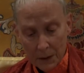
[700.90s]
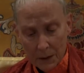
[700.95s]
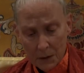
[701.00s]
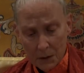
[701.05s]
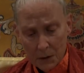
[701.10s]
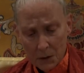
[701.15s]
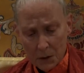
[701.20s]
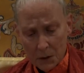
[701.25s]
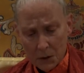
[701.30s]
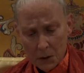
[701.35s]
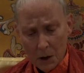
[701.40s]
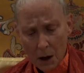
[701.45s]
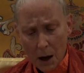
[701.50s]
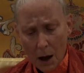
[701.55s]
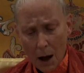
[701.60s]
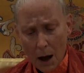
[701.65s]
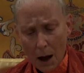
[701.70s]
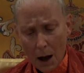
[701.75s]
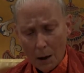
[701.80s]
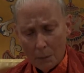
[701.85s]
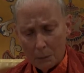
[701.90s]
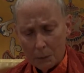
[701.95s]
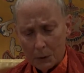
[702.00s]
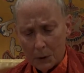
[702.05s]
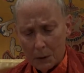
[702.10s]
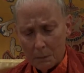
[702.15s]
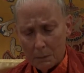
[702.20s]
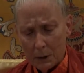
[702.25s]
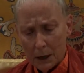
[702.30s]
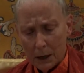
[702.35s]
"Stop,"
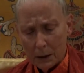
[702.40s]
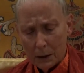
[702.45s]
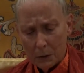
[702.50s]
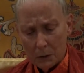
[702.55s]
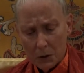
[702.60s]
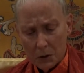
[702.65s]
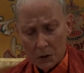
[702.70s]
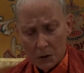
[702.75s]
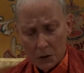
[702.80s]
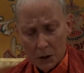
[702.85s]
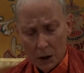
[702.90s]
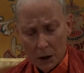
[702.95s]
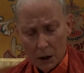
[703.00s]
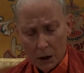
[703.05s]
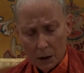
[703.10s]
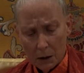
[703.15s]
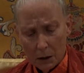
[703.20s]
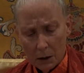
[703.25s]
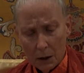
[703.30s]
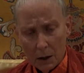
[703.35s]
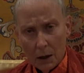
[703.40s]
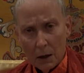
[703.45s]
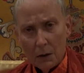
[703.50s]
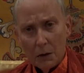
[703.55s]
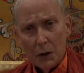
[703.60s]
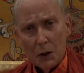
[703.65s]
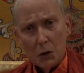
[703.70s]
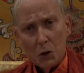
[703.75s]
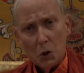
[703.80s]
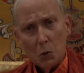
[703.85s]
commanded the Tsar.
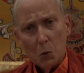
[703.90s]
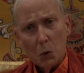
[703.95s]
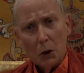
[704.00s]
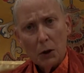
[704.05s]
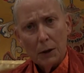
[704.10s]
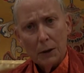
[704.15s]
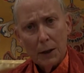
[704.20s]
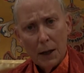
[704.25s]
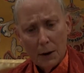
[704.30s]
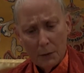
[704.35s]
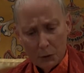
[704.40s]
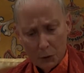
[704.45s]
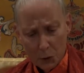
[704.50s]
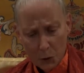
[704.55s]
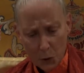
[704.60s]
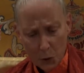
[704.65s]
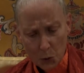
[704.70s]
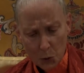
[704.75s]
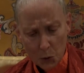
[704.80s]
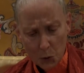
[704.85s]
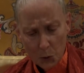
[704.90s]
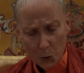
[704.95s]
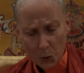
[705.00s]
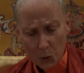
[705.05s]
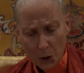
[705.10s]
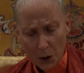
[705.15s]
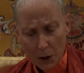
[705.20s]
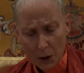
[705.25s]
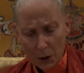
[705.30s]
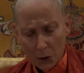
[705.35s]
"This will never do.
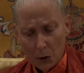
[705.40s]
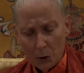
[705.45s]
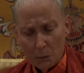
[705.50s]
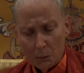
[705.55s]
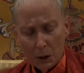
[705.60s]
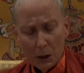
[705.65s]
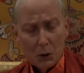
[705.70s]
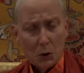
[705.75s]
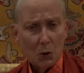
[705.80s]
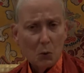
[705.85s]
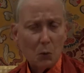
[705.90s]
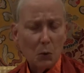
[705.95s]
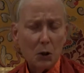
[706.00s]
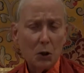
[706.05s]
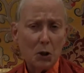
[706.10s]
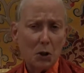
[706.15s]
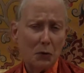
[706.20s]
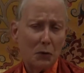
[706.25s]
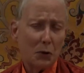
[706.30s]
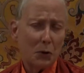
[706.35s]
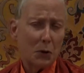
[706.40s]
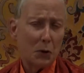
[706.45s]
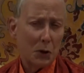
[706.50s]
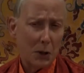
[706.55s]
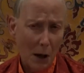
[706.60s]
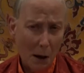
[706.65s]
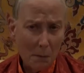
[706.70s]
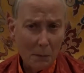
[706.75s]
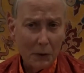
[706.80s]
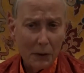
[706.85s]
You must wish for
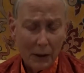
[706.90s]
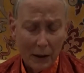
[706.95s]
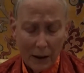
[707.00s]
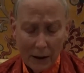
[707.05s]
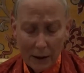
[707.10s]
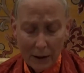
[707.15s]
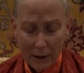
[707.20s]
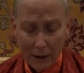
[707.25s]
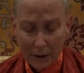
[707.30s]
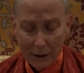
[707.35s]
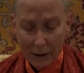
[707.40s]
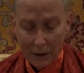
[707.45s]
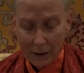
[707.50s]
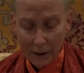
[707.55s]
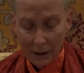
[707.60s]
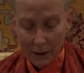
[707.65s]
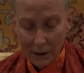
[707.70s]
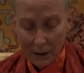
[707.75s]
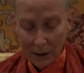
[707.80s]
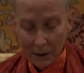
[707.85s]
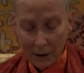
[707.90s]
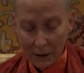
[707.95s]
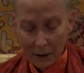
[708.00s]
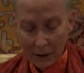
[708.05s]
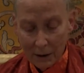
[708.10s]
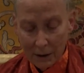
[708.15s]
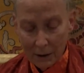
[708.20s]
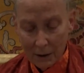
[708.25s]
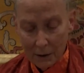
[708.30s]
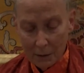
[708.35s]
something."
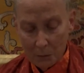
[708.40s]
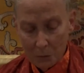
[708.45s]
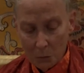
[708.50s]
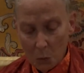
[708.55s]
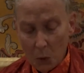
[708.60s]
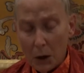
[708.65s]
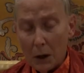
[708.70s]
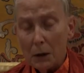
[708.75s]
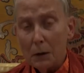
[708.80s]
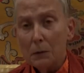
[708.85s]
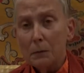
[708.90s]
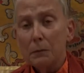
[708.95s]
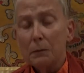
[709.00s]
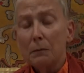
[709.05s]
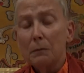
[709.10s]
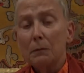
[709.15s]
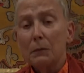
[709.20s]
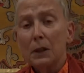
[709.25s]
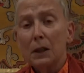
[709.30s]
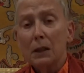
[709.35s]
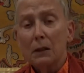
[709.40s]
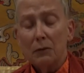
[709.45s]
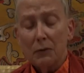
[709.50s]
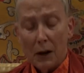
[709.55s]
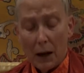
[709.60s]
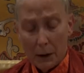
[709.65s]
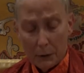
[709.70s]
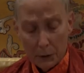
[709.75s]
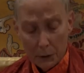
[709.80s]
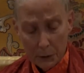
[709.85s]
"Well, little
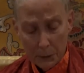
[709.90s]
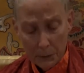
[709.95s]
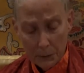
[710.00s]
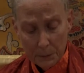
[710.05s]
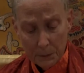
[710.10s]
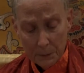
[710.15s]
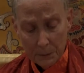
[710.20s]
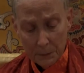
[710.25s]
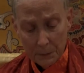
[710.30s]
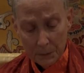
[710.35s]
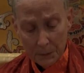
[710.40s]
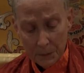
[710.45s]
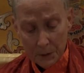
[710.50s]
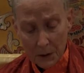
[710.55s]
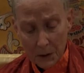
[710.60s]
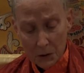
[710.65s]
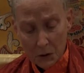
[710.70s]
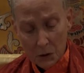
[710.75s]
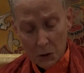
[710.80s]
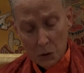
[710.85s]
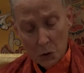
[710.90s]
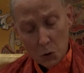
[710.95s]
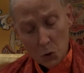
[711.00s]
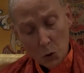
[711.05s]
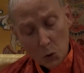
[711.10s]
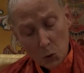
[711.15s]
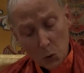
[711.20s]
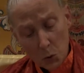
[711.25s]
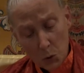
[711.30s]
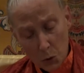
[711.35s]
father, since
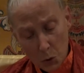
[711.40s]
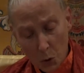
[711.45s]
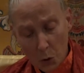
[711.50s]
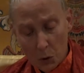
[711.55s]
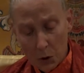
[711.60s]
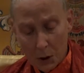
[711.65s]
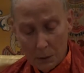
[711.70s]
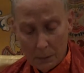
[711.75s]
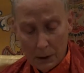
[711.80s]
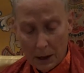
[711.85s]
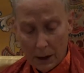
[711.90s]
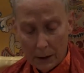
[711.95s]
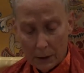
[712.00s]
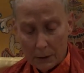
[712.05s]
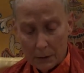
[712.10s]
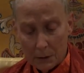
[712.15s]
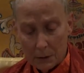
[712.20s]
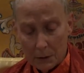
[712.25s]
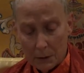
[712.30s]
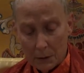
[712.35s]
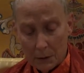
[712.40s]
you so command,